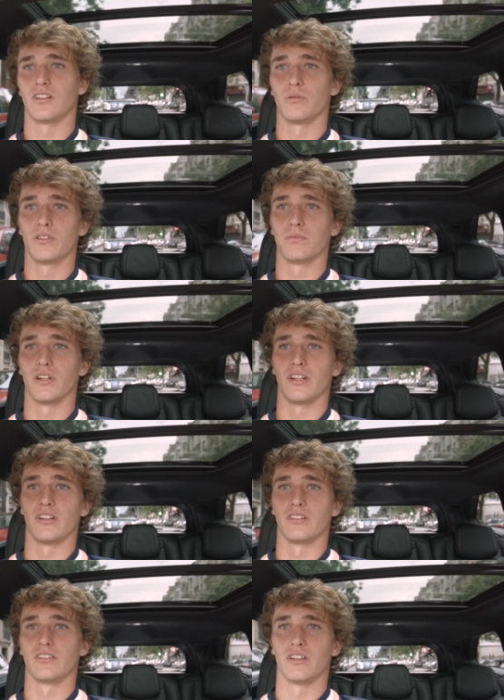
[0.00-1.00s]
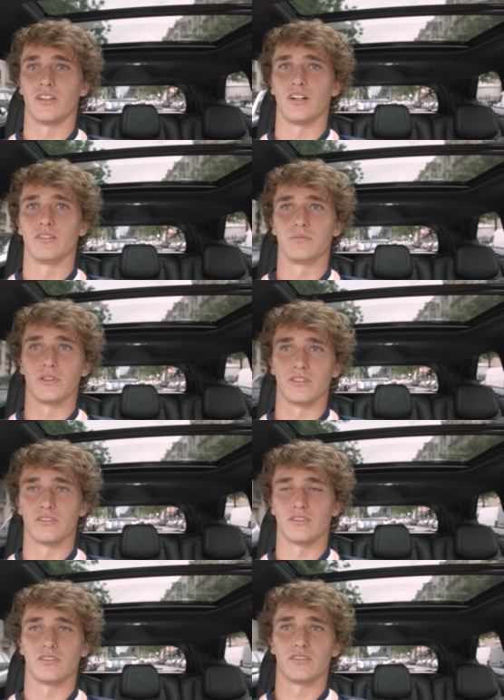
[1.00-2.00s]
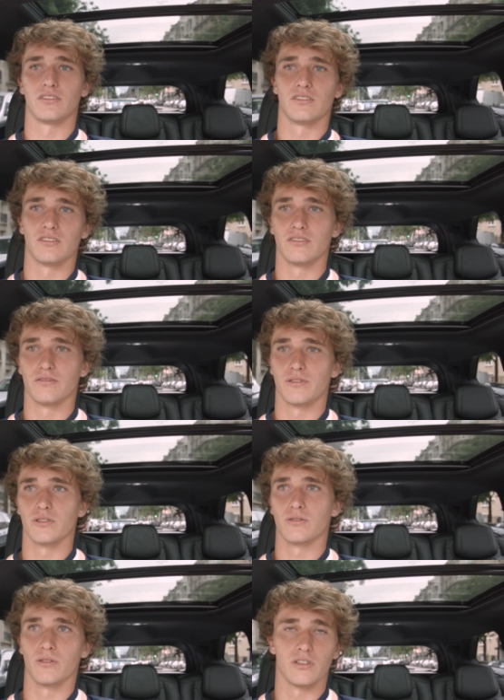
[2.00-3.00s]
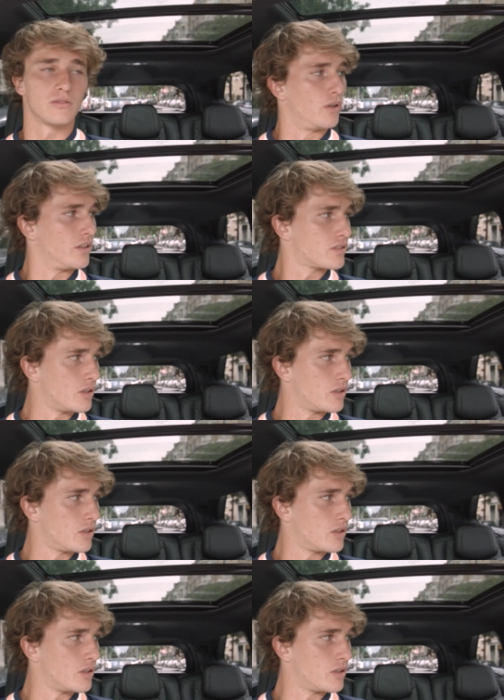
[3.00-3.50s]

I want to play Nadal because first of all, he's won the